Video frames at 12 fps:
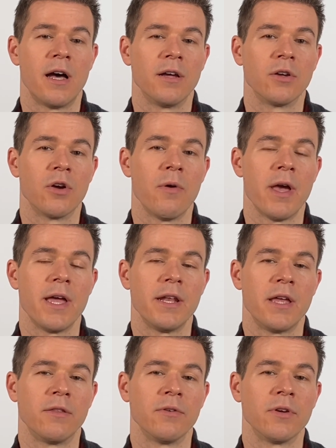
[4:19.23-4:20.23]
go ahead
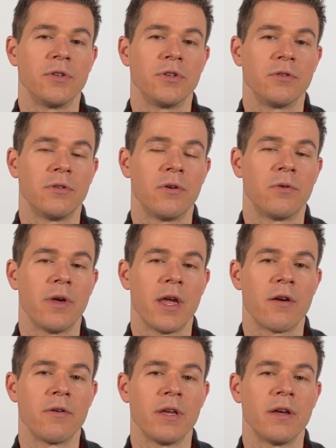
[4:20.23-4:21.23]
and look into your local
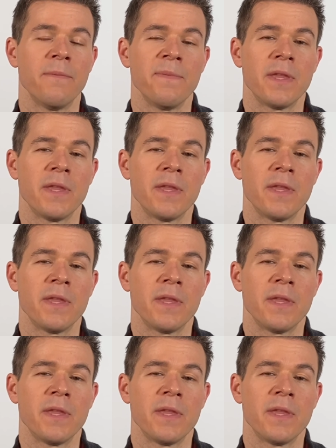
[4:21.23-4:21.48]
area